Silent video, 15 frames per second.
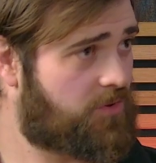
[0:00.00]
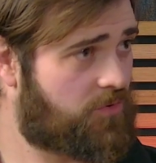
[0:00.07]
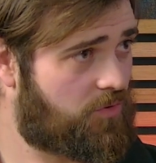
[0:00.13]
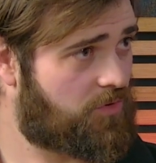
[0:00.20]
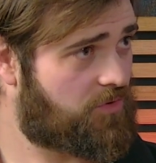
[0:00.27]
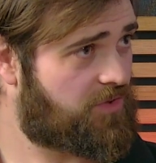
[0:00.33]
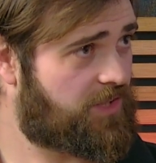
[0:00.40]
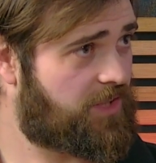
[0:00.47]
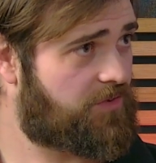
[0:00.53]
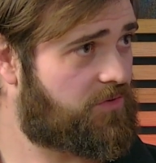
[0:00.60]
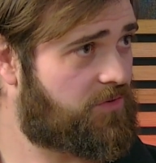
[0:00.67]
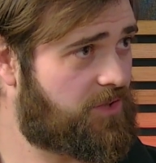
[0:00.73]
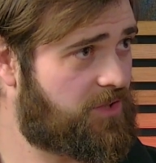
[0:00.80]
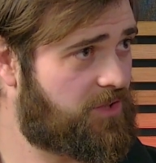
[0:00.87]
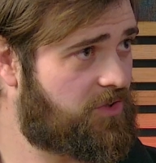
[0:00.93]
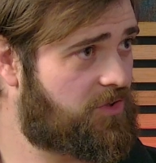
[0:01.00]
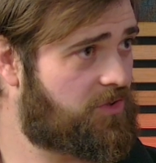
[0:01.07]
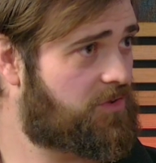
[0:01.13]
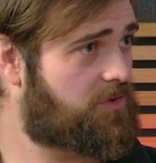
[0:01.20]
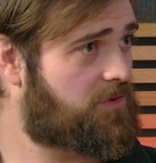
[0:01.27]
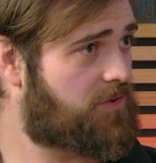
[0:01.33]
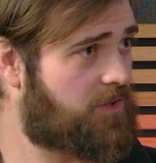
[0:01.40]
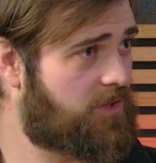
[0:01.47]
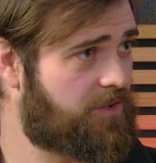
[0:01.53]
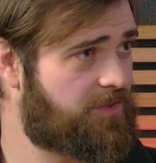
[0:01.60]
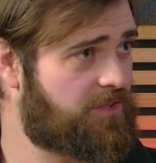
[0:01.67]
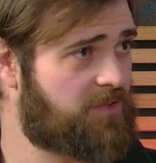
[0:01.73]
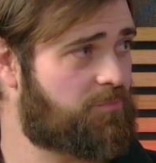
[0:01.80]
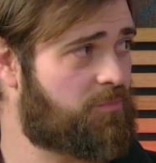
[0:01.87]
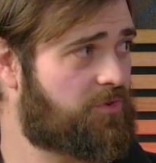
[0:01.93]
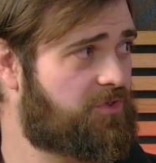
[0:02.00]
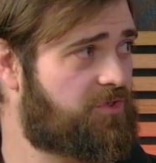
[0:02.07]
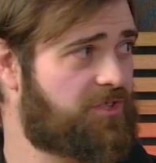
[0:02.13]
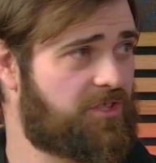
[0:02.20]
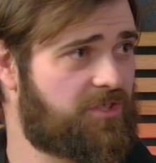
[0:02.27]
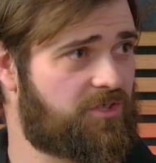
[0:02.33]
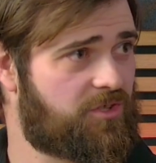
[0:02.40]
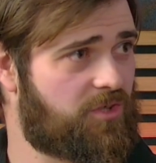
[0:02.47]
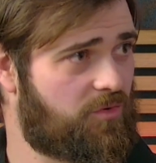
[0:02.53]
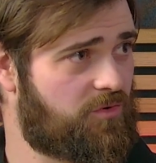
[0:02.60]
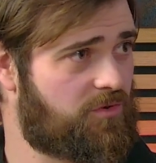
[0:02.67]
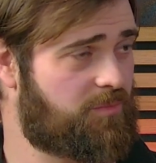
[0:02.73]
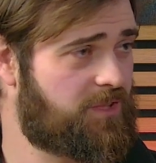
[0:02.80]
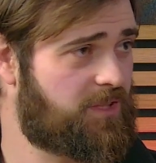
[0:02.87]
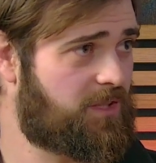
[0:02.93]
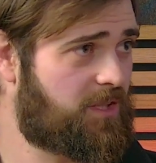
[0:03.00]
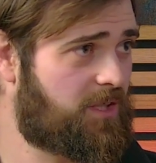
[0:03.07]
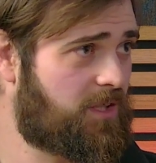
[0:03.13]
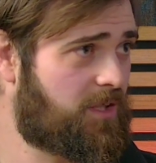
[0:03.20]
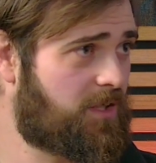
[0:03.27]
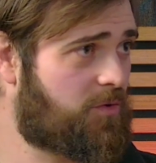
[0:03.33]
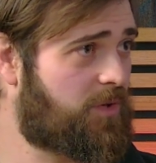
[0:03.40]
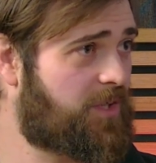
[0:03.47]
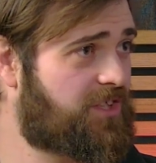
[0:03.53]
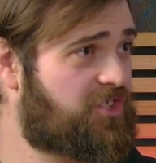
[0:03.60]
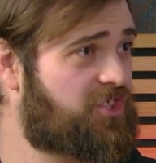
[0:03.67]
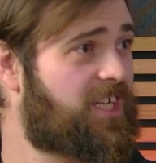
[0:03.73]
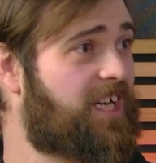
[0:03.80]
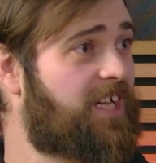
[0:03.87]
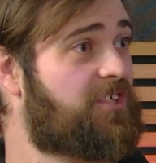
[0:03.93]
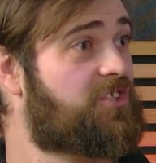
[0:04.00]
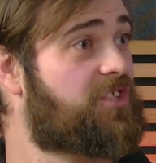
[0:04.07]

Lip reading: in order to get to these processes is going to be quite a challenge.